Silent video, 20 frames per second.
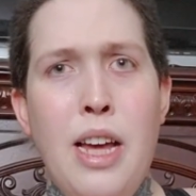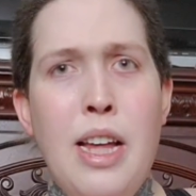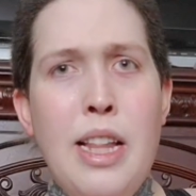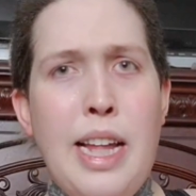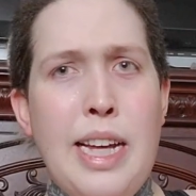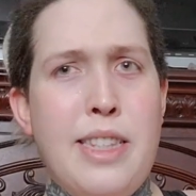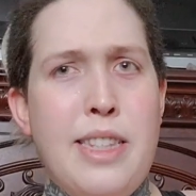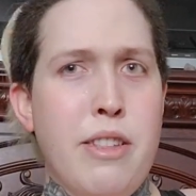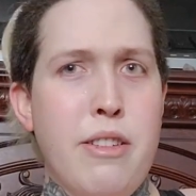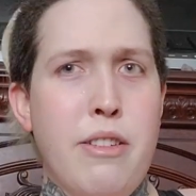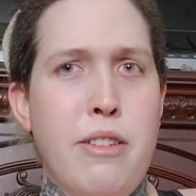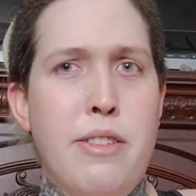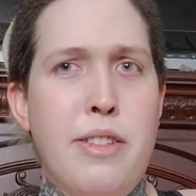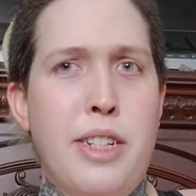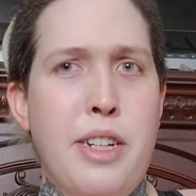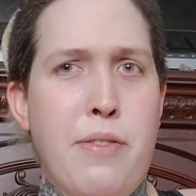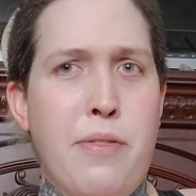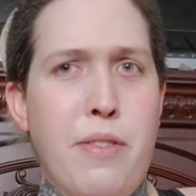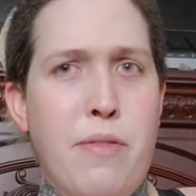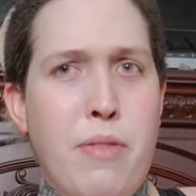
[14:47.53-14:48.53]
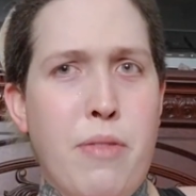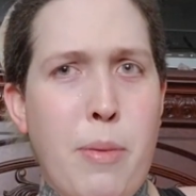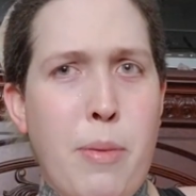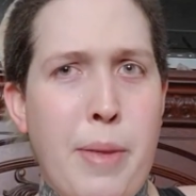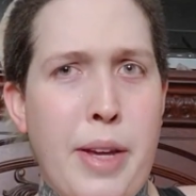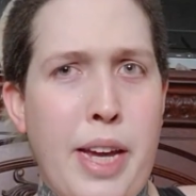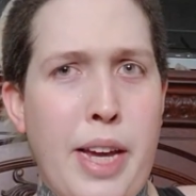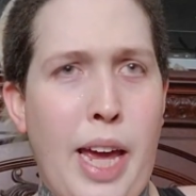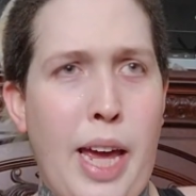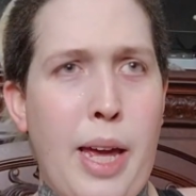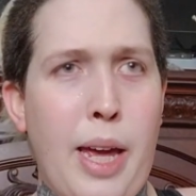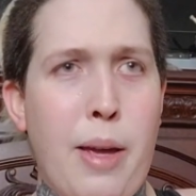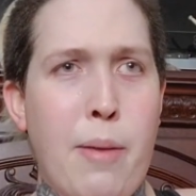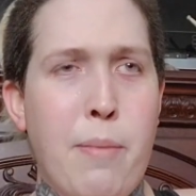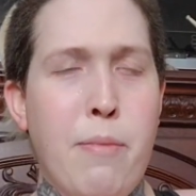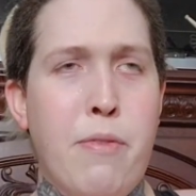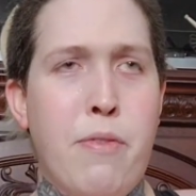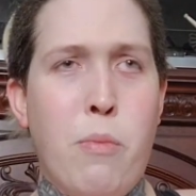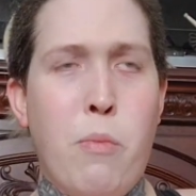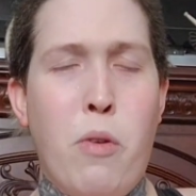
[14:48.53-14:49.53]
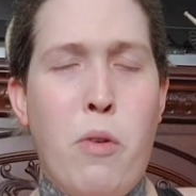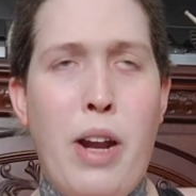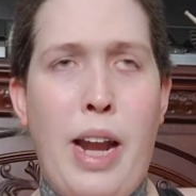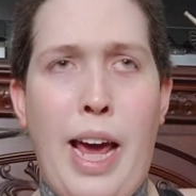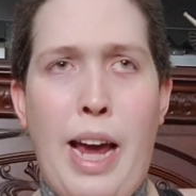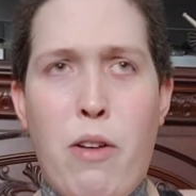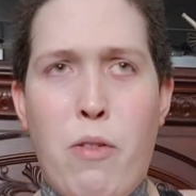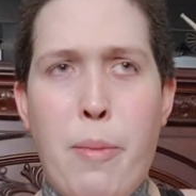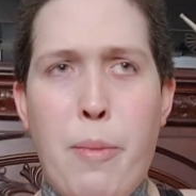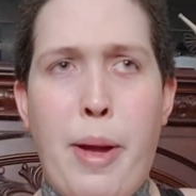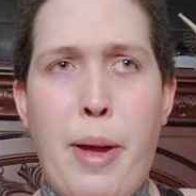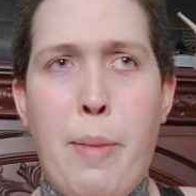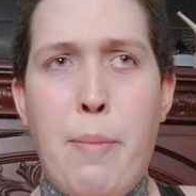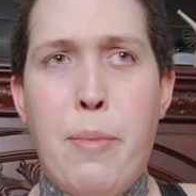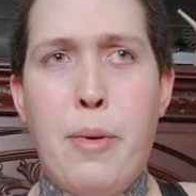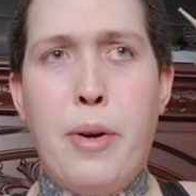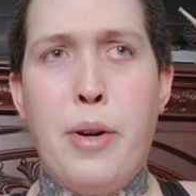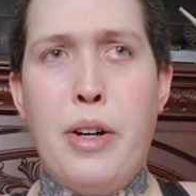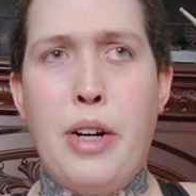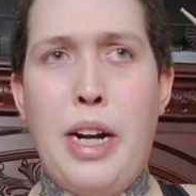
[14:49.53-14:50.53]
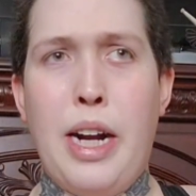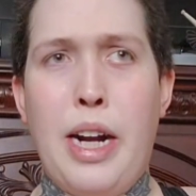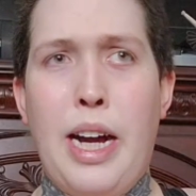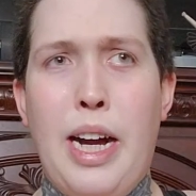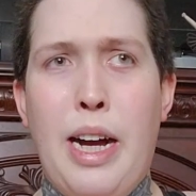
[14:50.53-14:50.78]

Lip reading: That's a little different from the game, from what I remember.